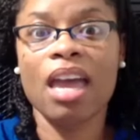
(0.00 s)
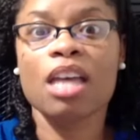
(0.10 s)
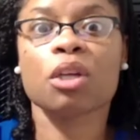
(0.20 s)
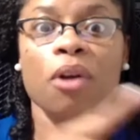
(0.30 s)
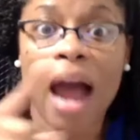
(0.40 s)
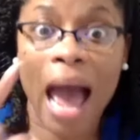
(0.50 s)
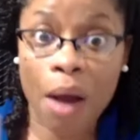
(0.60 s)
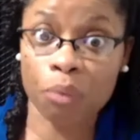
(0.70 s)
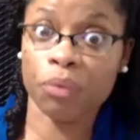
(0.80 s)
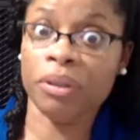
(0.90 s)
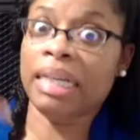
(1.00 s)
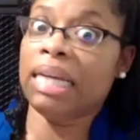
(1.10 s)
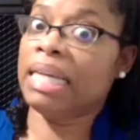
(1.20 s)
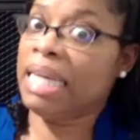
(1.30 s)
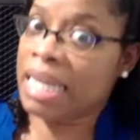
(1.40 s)
So now I
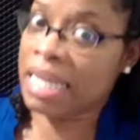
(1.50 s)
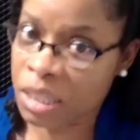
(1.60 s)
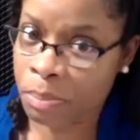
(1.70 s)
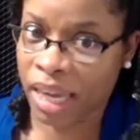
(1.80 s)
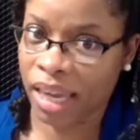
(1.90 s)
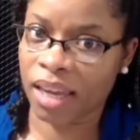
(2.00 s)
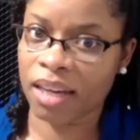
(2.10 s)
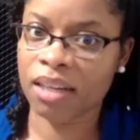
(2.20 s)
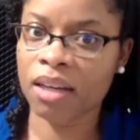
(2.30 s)
really can spend